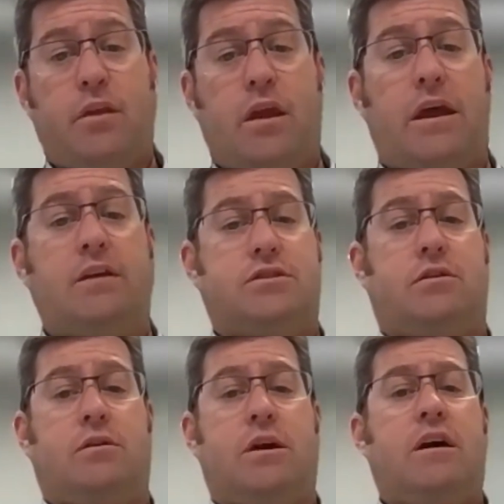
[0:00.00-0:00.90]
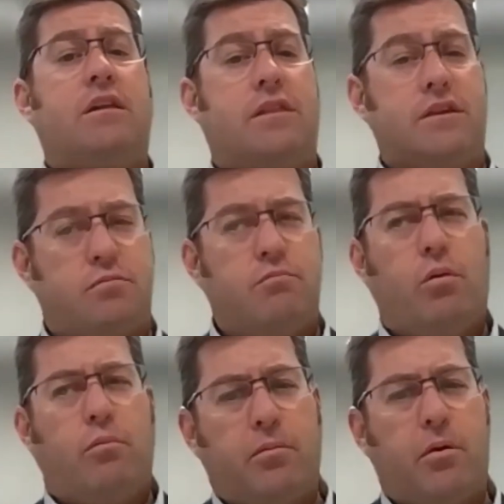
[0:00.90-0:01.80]
And so this
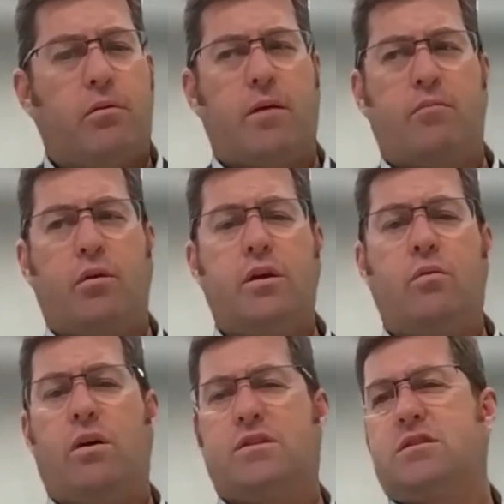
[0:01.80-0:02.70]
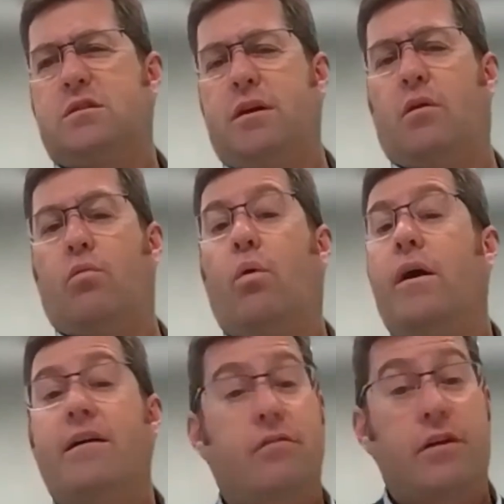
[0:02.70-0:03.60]
mobile program really wants to be a
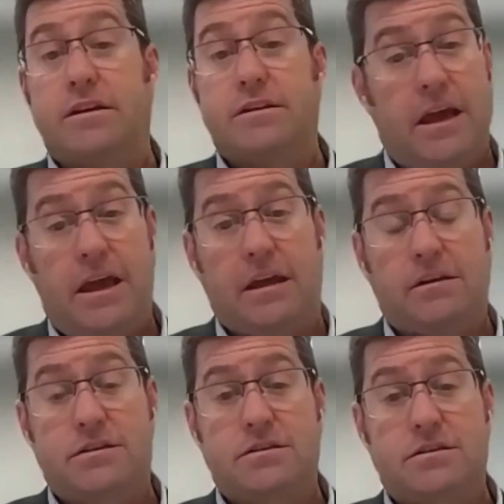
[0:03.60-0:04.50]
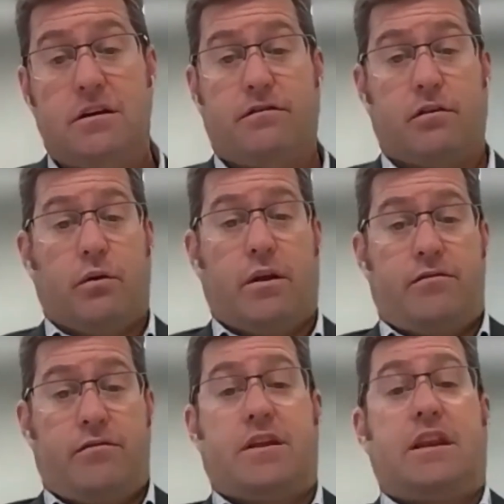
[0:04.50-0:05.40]
whatever it takes for
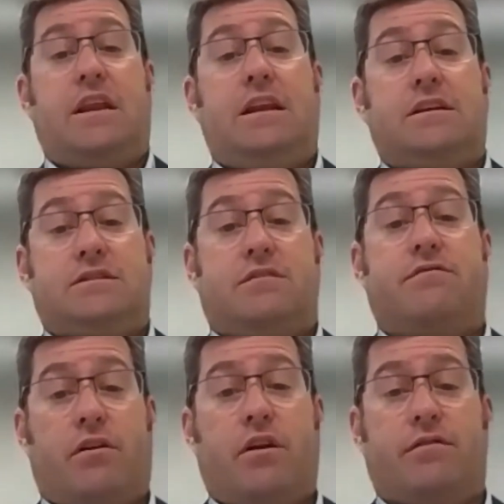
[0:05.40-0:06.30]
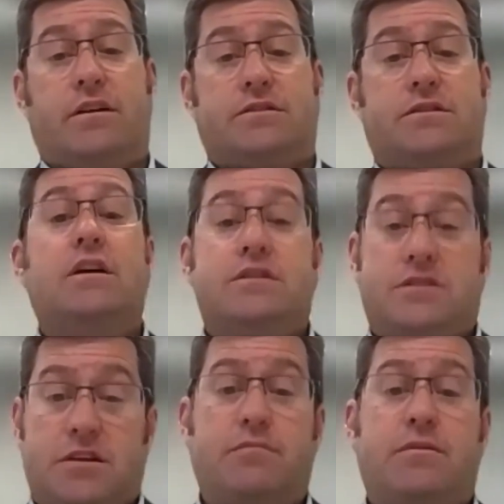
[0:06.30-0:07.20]
whatever the need is in front of us,
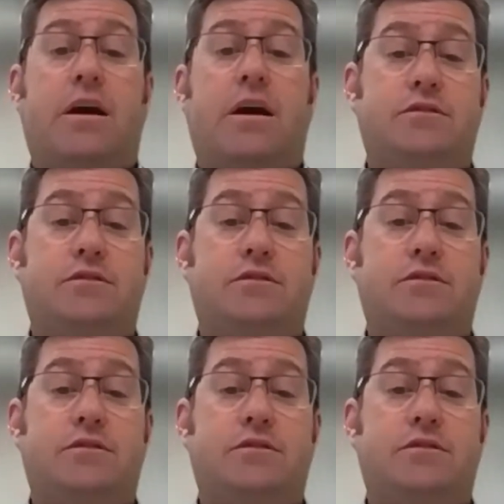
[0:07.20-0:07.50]
sometimes